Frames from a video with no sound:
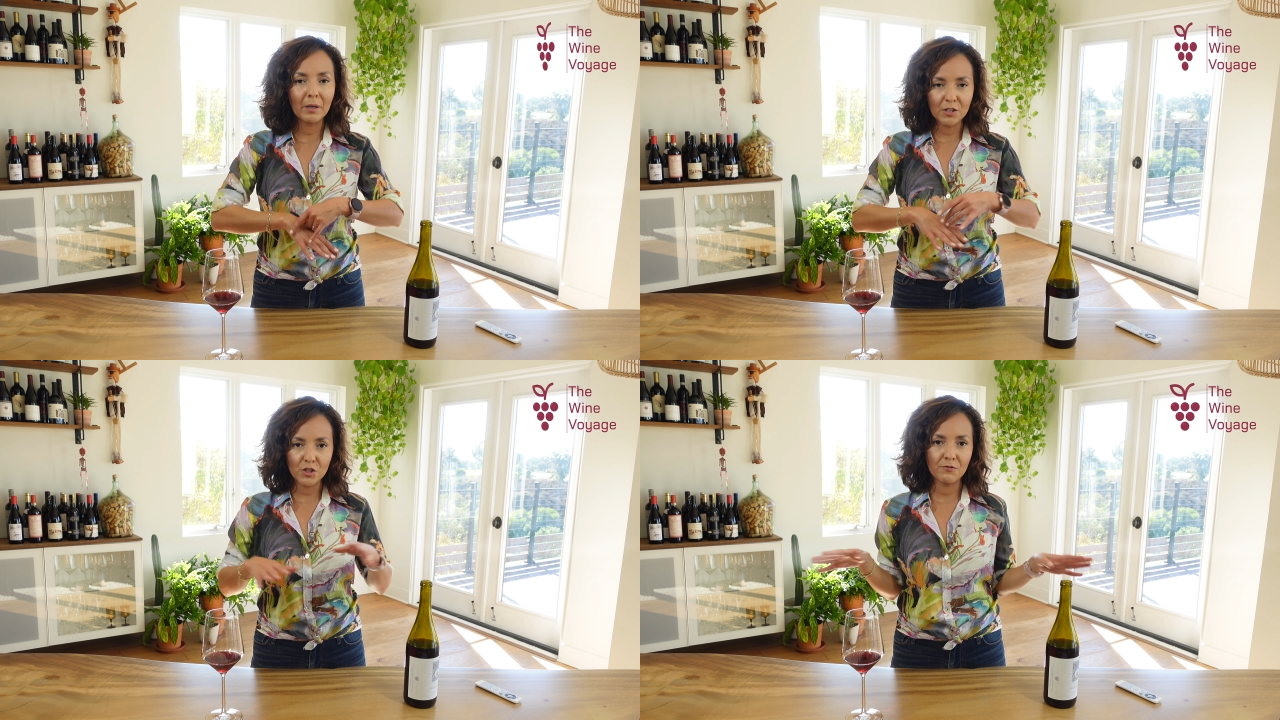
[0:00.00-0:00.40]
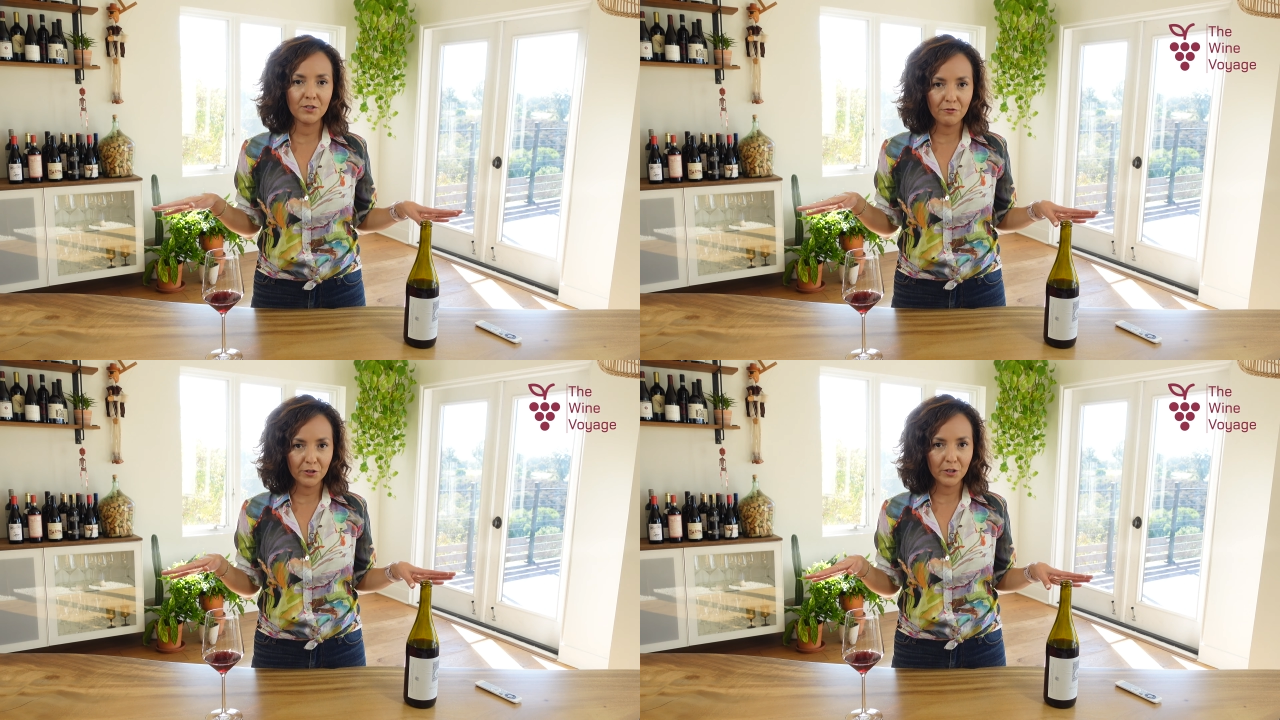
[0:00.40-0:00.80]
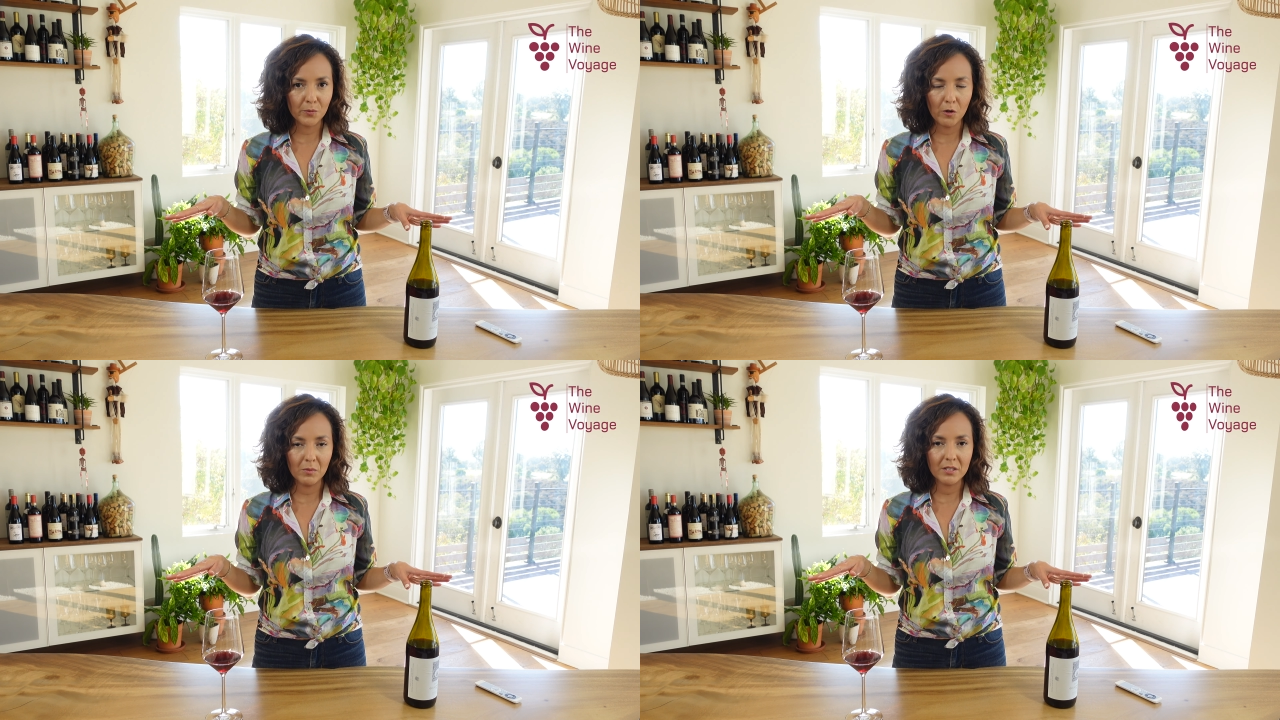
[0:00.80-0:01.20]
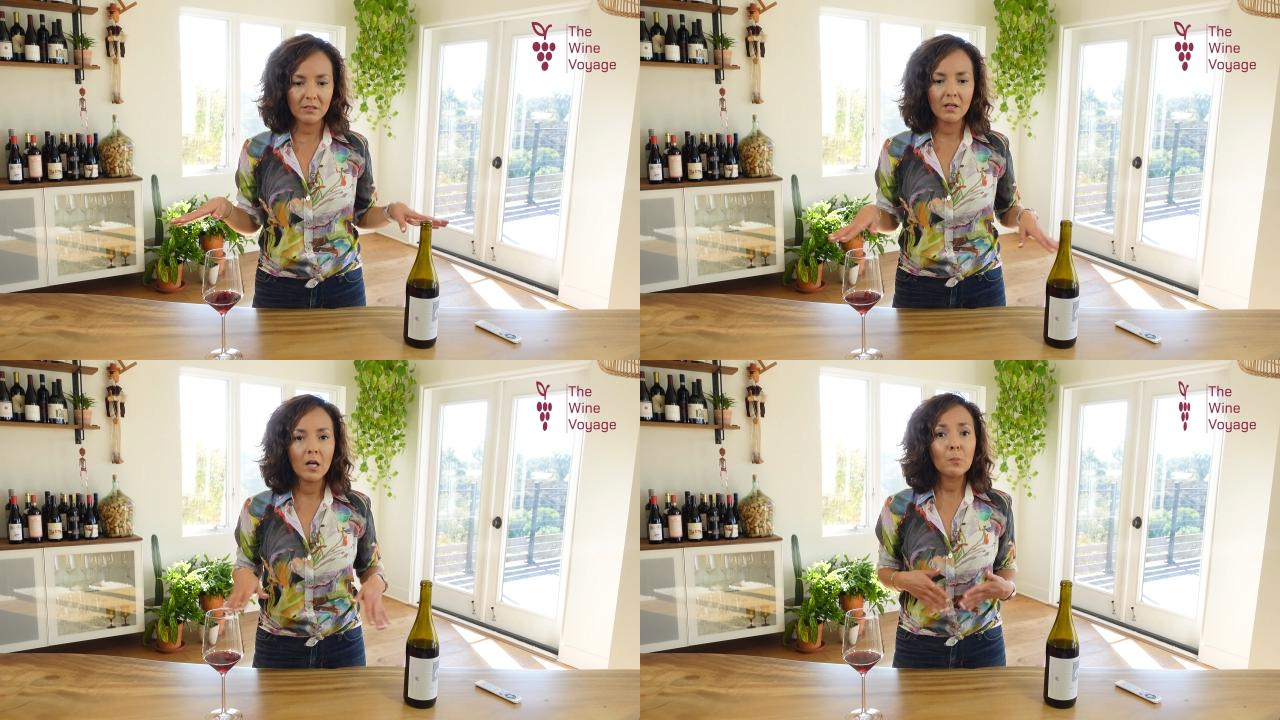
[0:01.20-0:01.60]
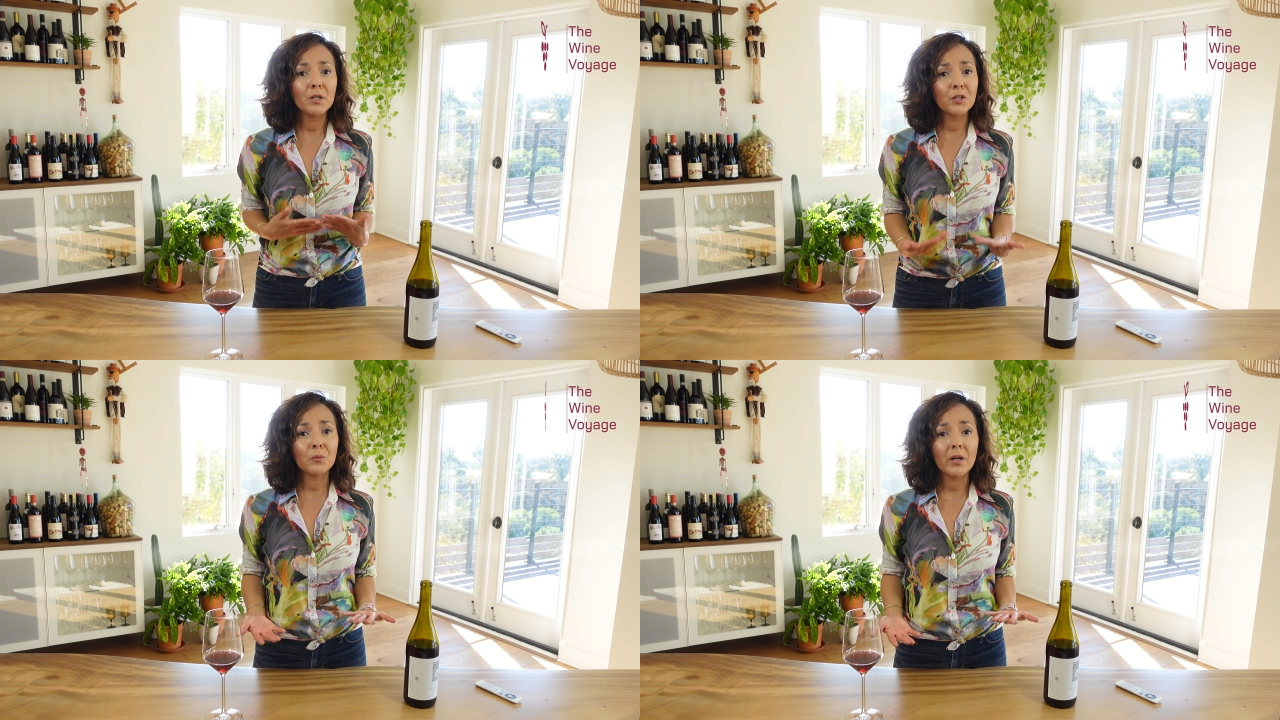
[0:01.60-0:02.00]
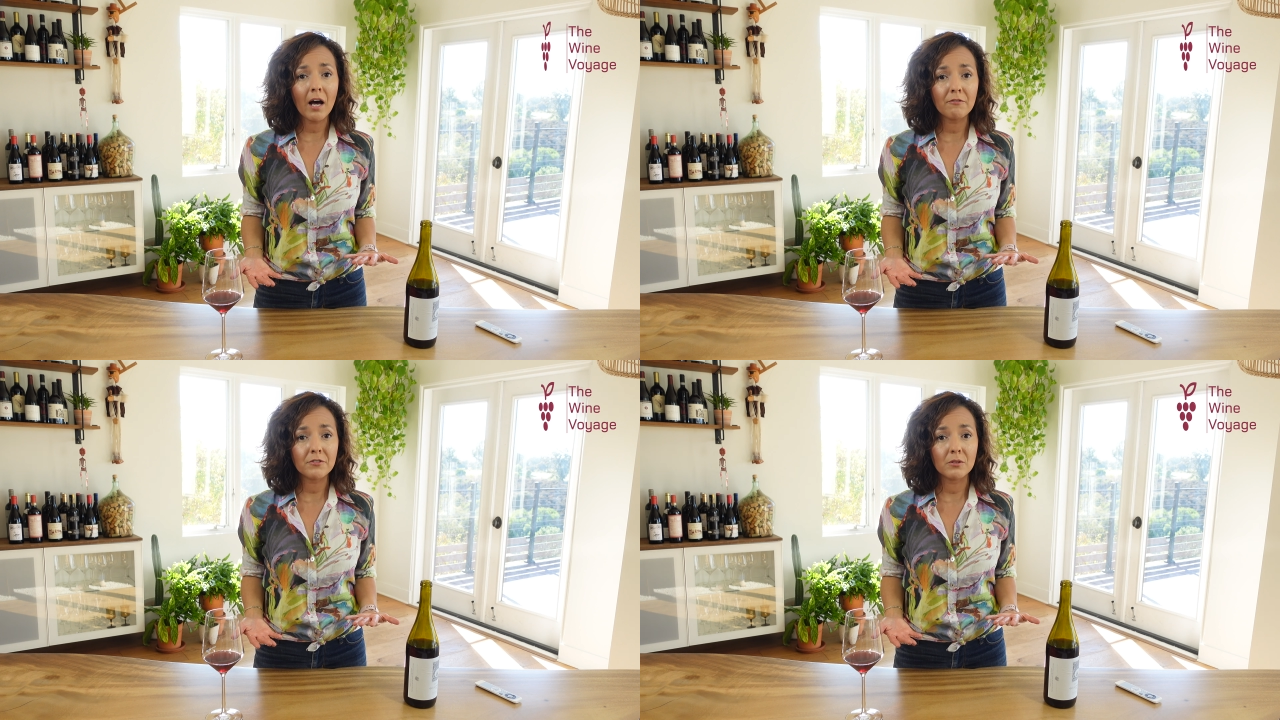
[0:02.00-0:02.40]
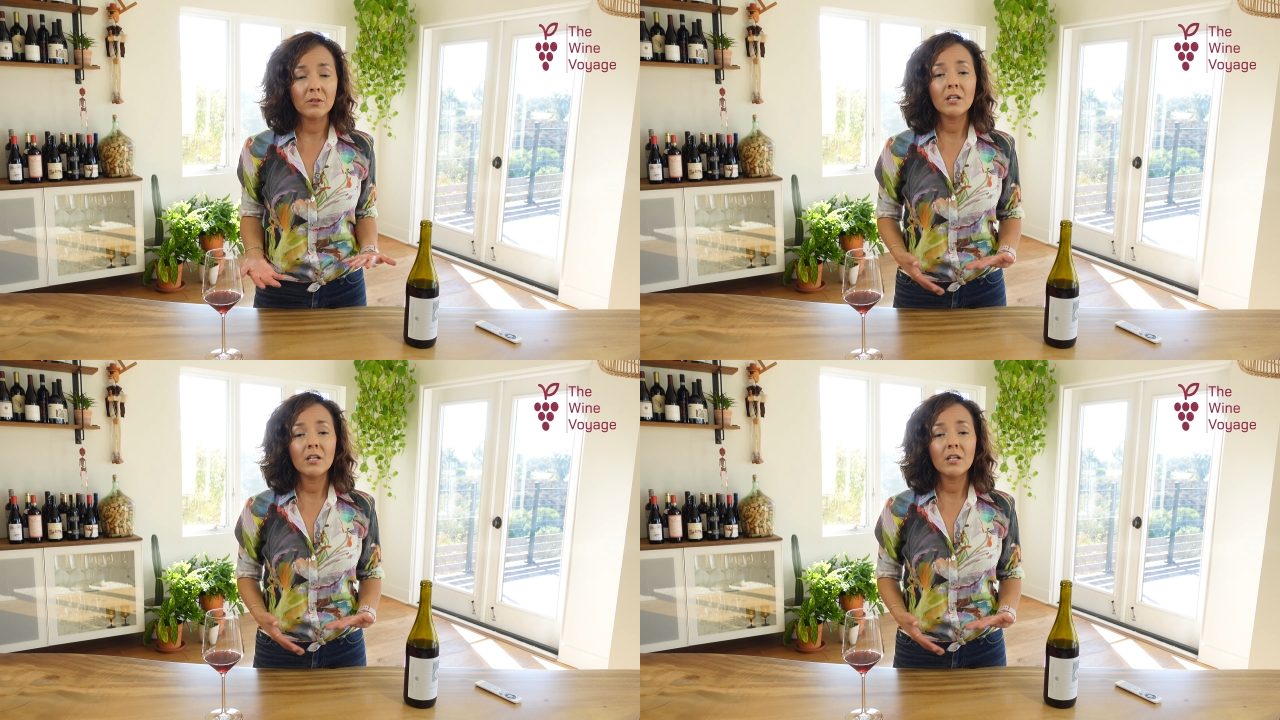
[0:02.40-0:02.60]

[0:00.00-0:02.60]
bunch of different aromas, but you don't have to.